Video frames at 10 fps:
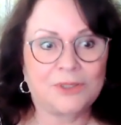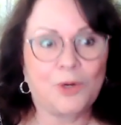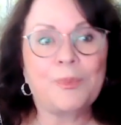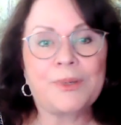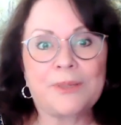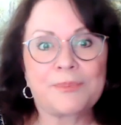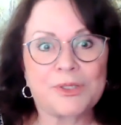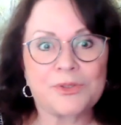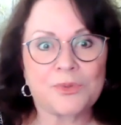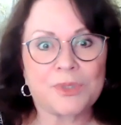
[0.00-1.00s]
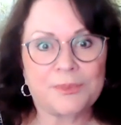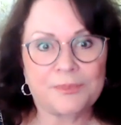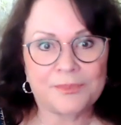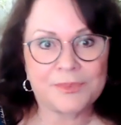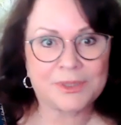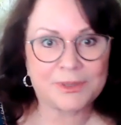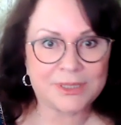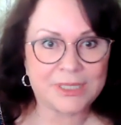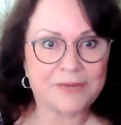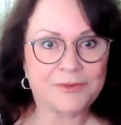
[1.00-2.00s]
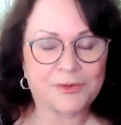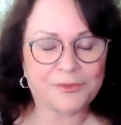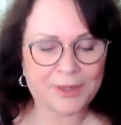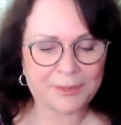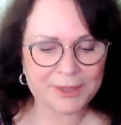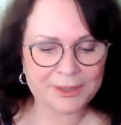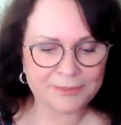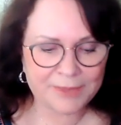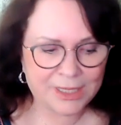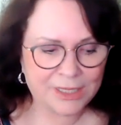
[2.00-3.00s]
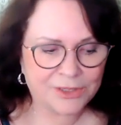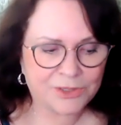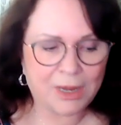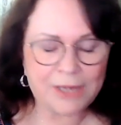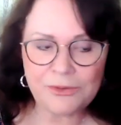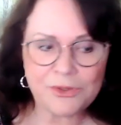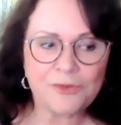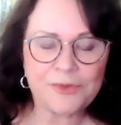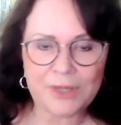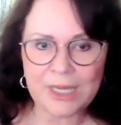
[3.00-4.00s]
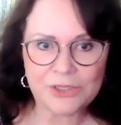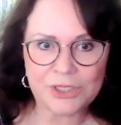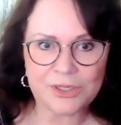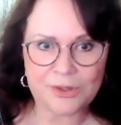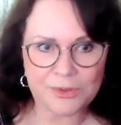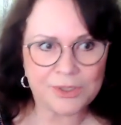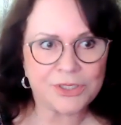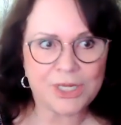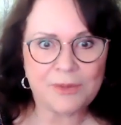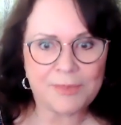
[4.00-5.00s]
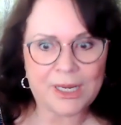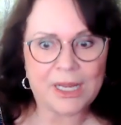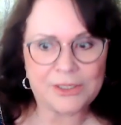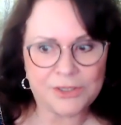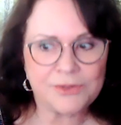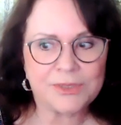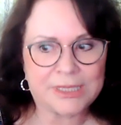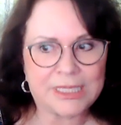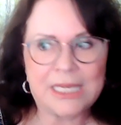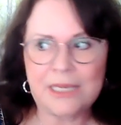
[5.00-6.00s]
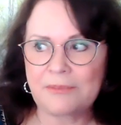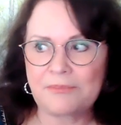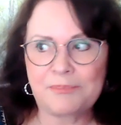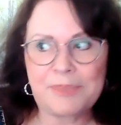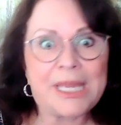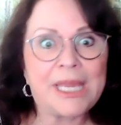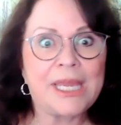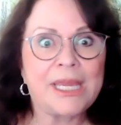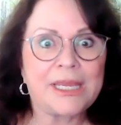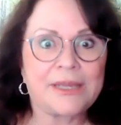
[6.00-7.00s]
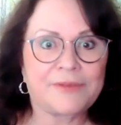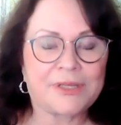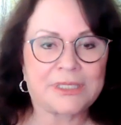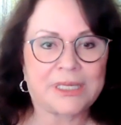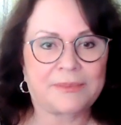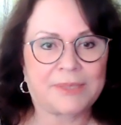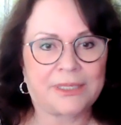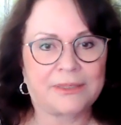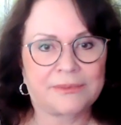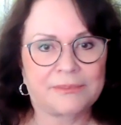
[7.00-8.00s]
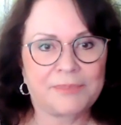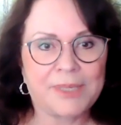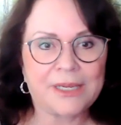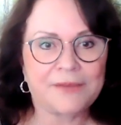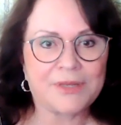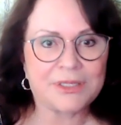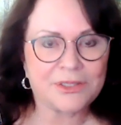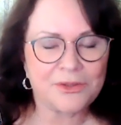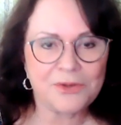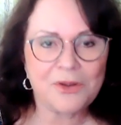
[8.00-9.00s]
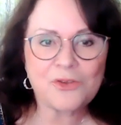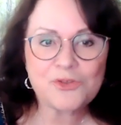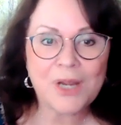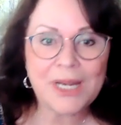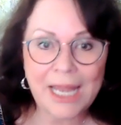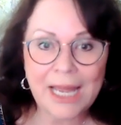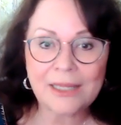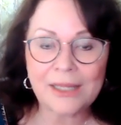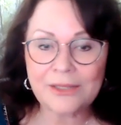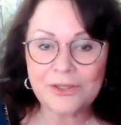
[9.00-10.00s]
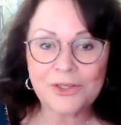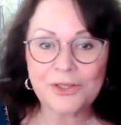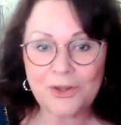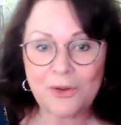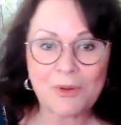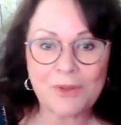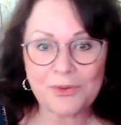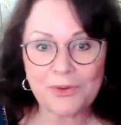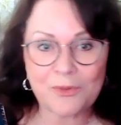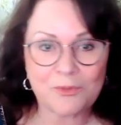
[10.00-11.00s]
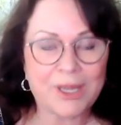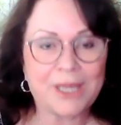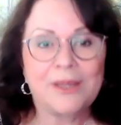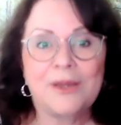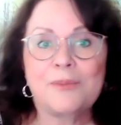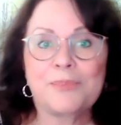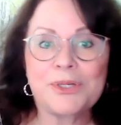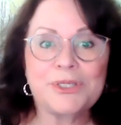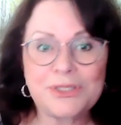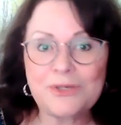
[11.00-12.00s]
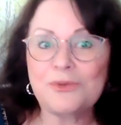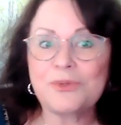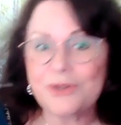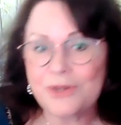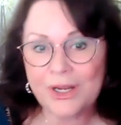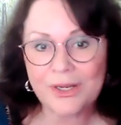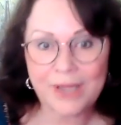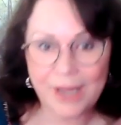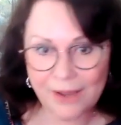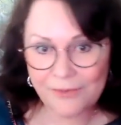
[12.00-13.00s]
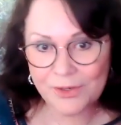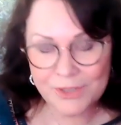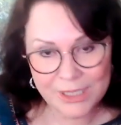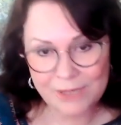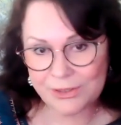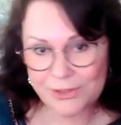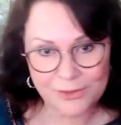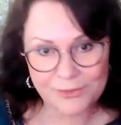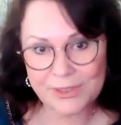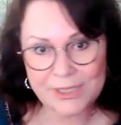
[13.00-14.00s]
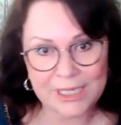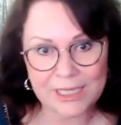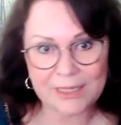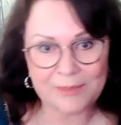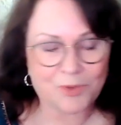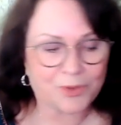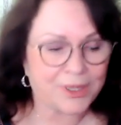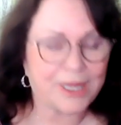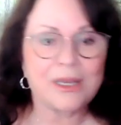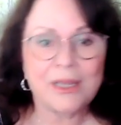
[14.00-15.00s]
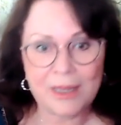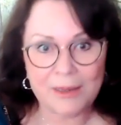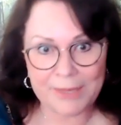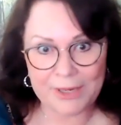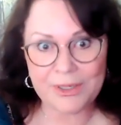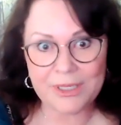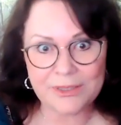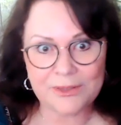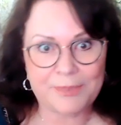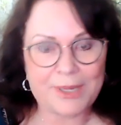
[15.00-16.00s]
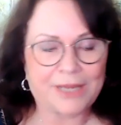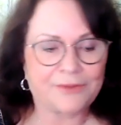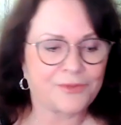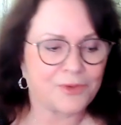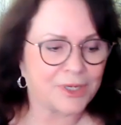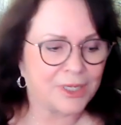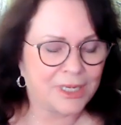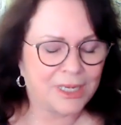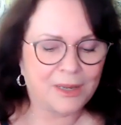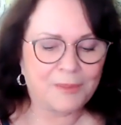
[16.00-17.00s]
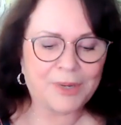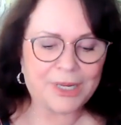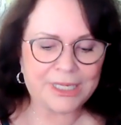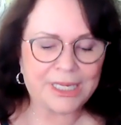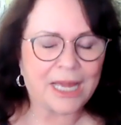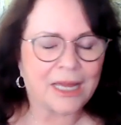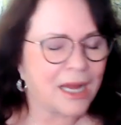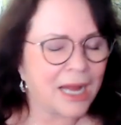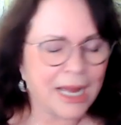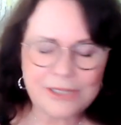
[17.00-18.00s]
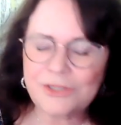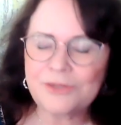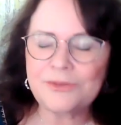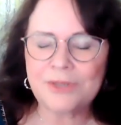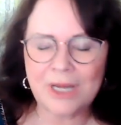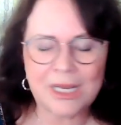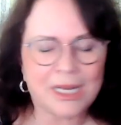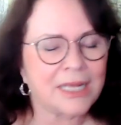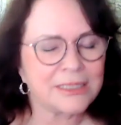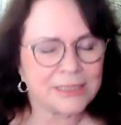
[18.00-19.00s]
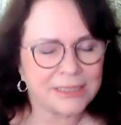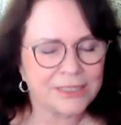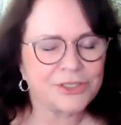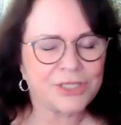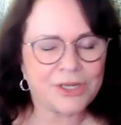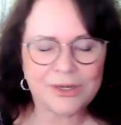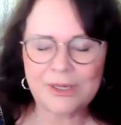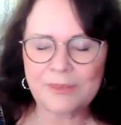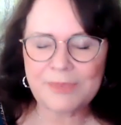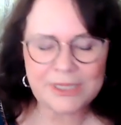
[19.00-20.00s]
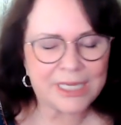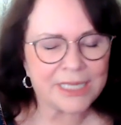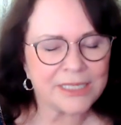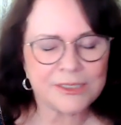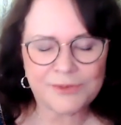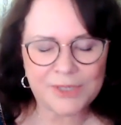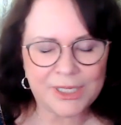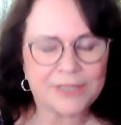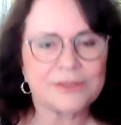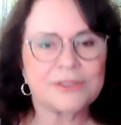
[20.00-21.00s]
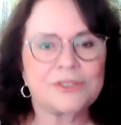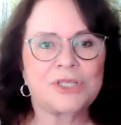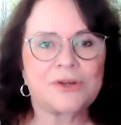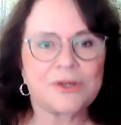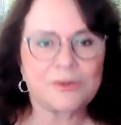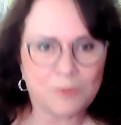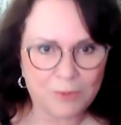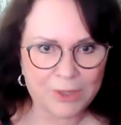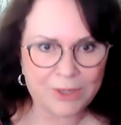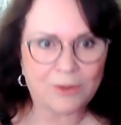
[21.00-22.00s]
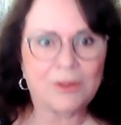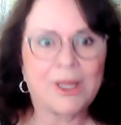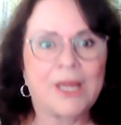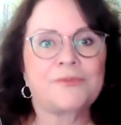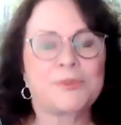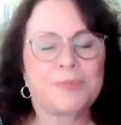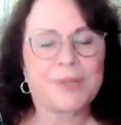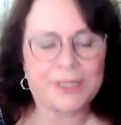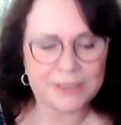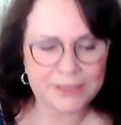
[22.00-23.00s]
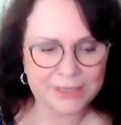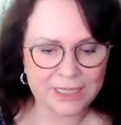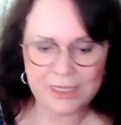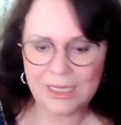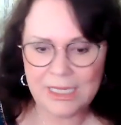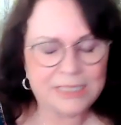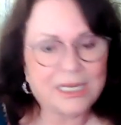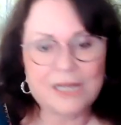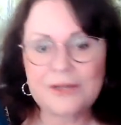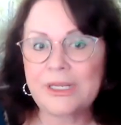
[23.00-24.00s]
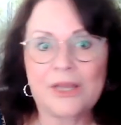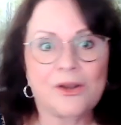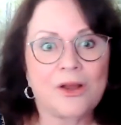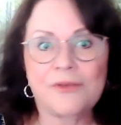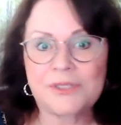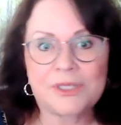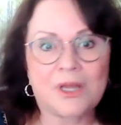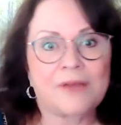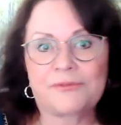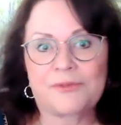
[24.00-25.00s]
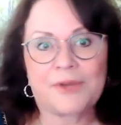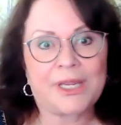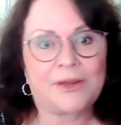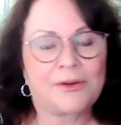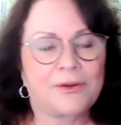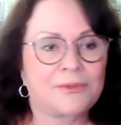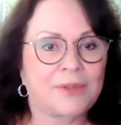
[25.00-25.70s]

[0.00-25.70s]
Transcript: open up the door to save her family. So I don't know if he'll actually go to jail, but I do see big events happening, big events. So they're all trying to act like they're going to go on their own way. Pretty soon, they're not going to have our Secret Service thing anymore that Americans are paying for. But yeah, I do not. I see Jared, and I've been saying this for years Jared will have to pay the tax. He's not going to get off scot free. Oh,